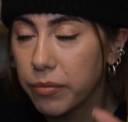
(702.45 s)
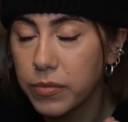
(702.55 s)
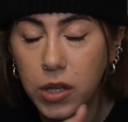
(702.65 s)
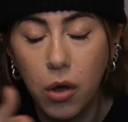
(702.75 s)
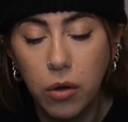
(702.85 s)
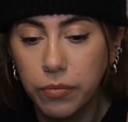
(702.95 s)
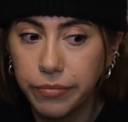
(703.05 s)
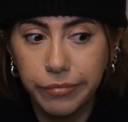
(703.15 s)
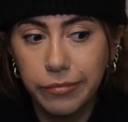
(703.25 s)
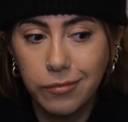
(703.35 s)
So
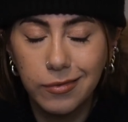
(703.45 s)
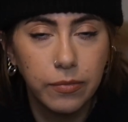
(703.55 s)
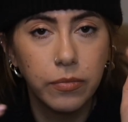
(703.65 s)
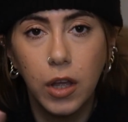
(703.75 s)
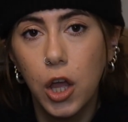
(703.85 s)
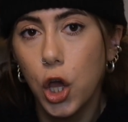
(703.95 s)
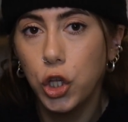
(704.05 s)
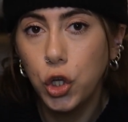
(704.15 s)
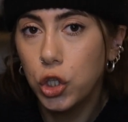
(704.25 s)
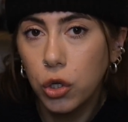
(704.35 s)

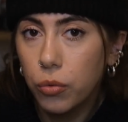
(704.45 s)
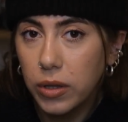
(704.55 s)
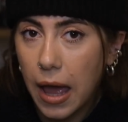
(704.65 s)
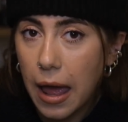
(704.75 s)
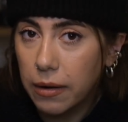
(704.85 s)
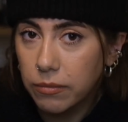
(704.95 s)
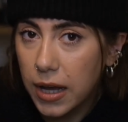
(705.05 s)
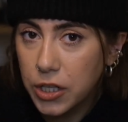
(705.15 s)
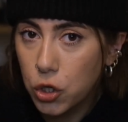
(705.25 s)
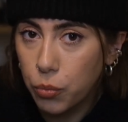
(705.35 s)
you do with that
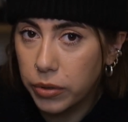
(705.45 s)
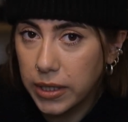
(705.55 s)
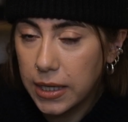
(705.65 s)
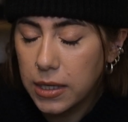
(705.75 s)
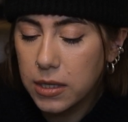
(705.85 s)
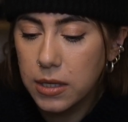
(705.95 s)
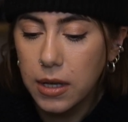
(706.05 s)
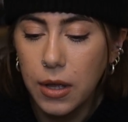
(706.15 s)
as you please.